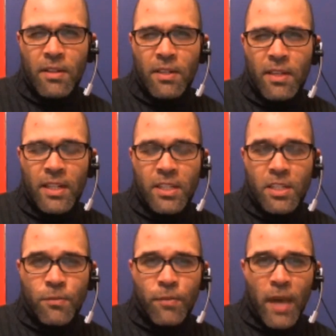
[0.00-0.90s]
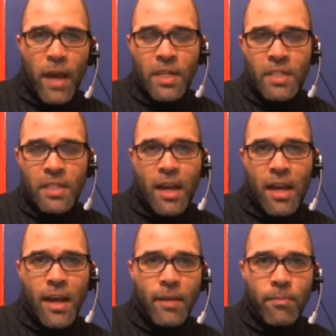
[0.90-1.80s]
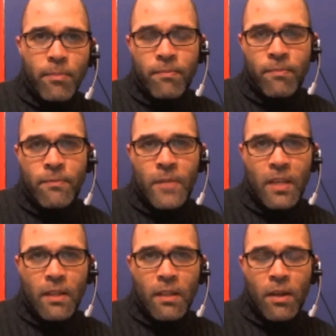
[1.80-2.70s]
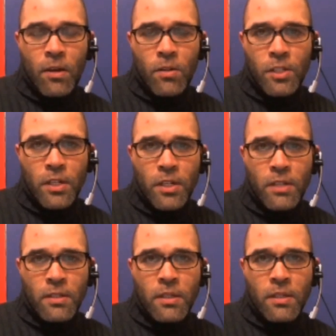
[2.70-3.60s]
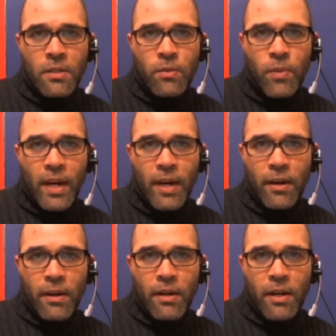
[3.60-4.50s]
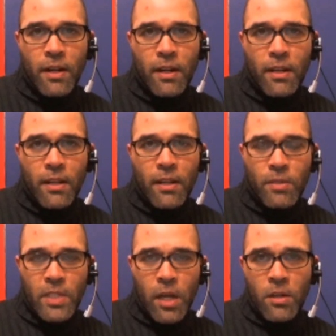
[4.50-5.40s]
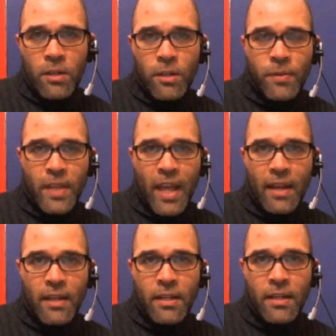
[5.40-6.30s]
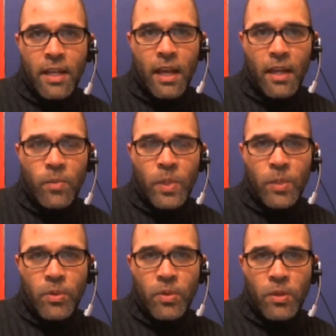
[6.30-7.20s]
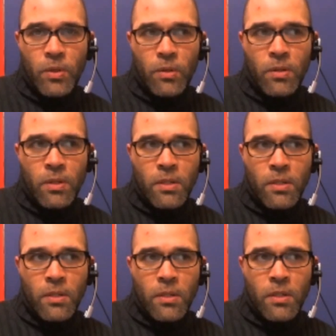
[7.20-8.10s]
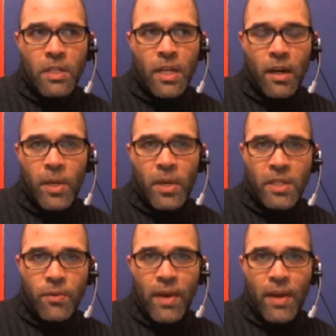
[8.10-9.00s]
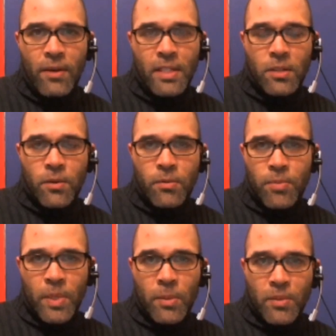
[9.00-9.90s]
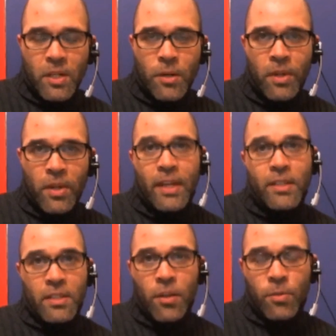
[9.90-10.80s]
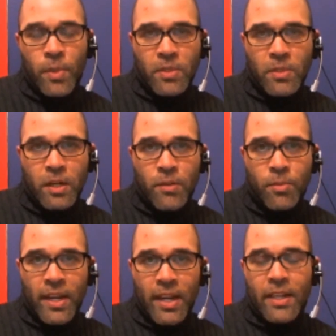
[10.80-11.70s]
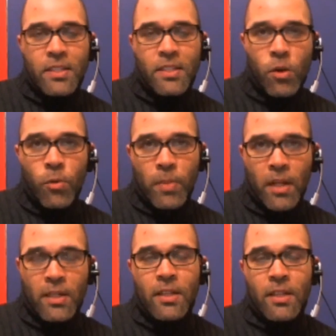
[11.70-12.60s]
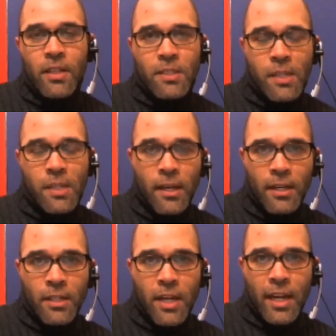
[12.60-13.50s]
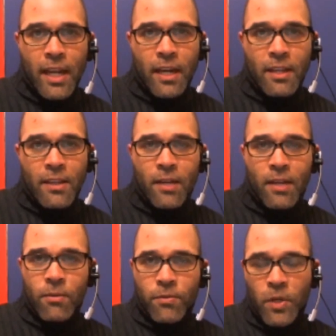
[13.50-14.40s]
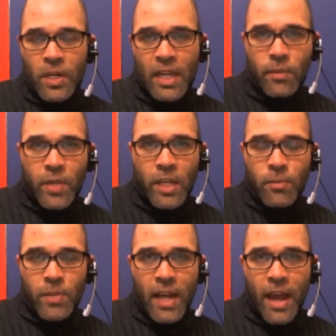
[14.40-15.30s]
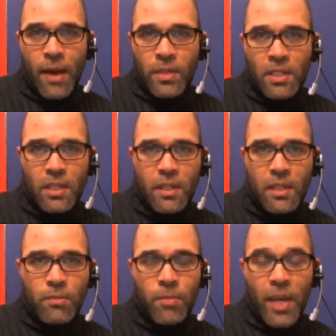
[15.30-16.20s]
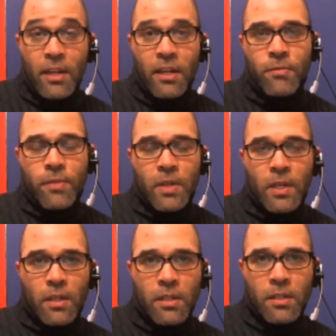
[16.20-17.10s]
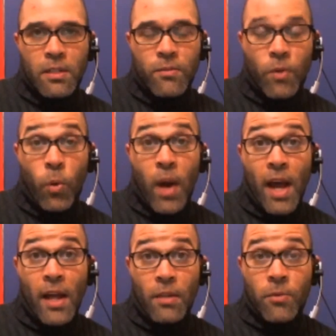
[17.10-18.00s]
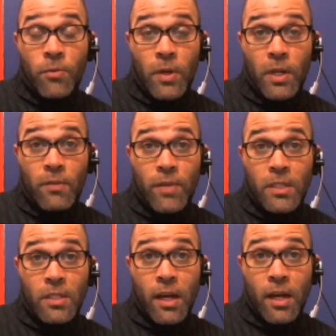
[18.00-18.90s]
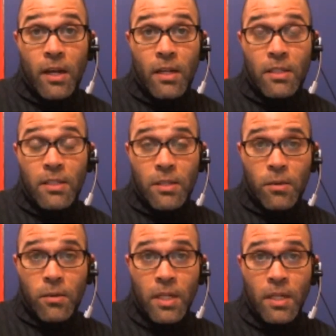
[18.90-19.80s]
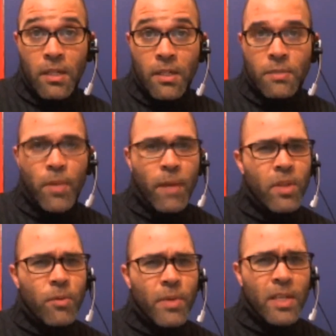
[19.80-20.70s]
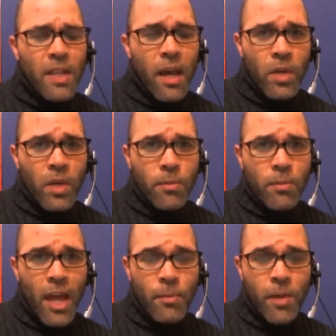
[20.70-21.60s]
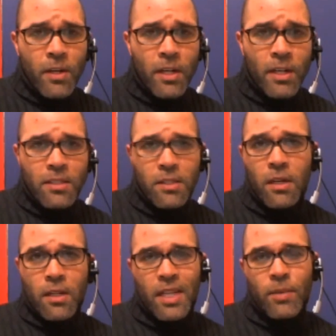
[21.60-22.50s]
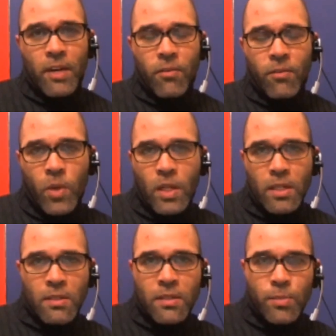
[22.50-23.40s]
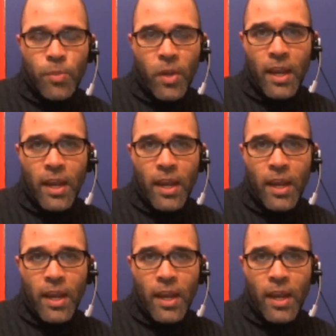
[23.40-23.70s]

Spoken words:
it just found its time in the culture where there was a hunger for that, and people got a buzz around it. So people started playing it because other people started playing it, and it snowballed into this gigantic thing for a game that had been out in beta for a while before it eventually caught on. So maybe there'll be a time when Black Market is suddenly what everyone is playing.